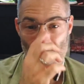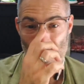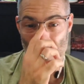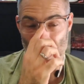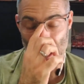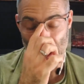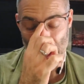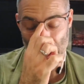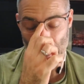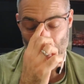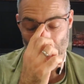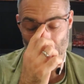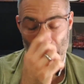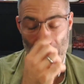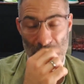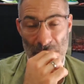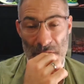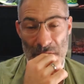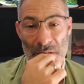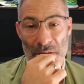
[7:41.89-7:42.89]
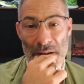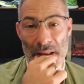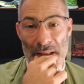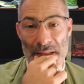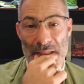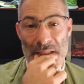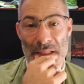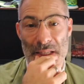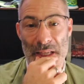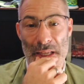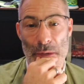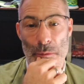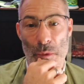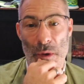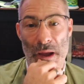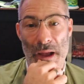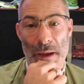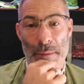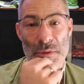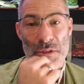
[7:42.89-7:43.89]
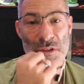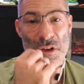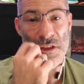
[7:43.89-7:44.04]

So let's see what happens.